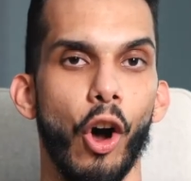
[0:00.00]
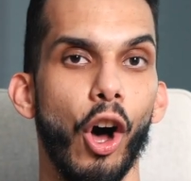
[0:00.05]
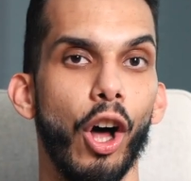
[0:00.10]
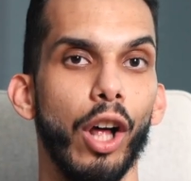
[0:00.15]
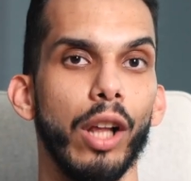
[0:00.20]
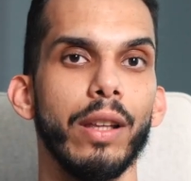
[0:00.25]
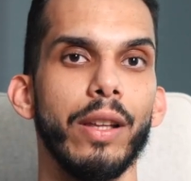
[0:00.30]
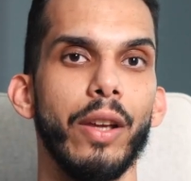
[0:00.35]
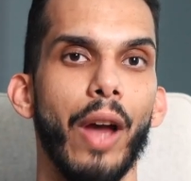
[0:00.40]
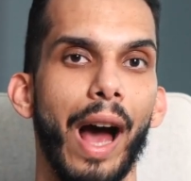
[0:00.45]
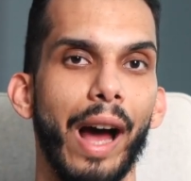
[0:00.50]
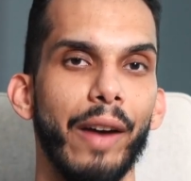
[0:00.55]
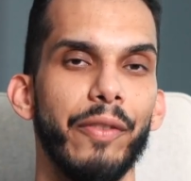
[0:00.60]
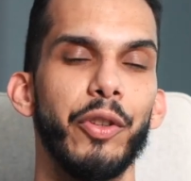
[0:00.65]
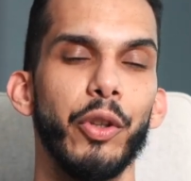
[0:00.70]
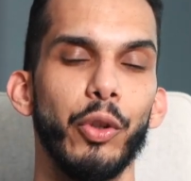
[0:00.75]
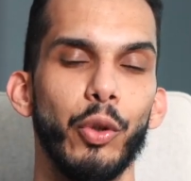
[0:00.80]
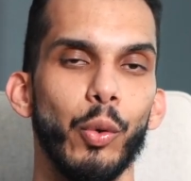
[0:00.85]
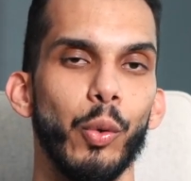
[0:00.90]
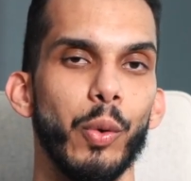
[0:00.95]
all you have
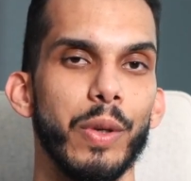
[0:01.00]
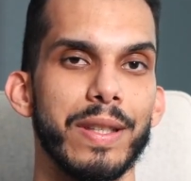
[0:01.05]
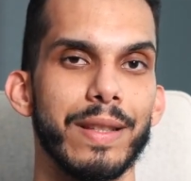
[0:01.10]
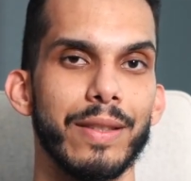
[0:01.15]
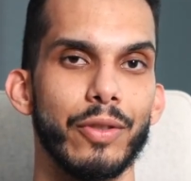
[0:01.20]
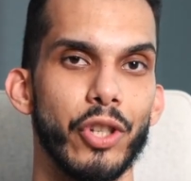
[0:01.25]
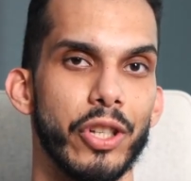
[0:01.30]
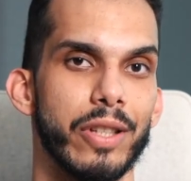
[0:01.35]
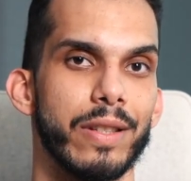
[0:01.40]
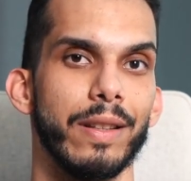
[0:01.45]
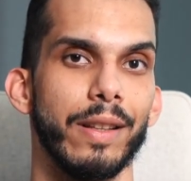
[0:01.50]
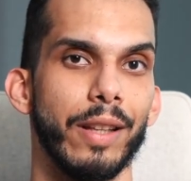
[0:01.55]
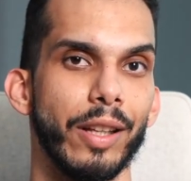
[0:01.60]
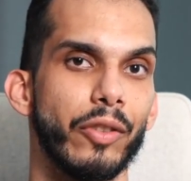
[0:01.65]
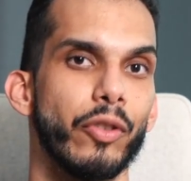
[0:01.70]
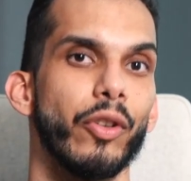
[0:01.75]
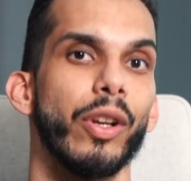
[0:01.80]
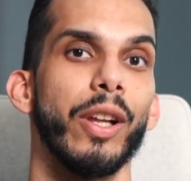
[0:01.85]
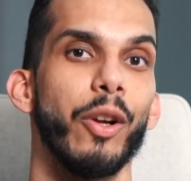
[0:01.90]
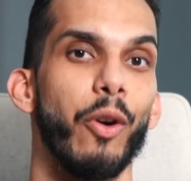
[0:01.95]
to do is just
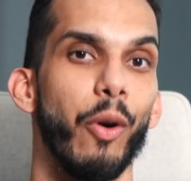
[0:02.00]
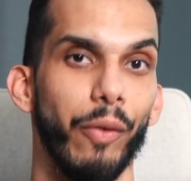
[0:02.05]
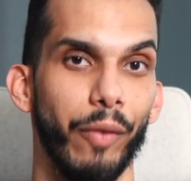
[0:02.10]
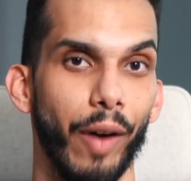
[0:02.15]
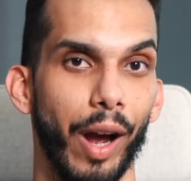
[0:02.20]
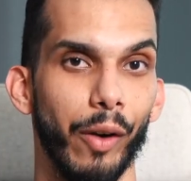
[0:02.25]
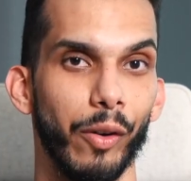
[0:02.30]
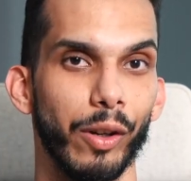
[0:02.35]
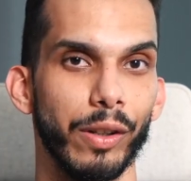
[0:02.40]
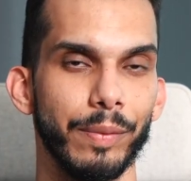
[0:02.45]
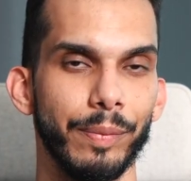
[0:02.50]
literally go viral.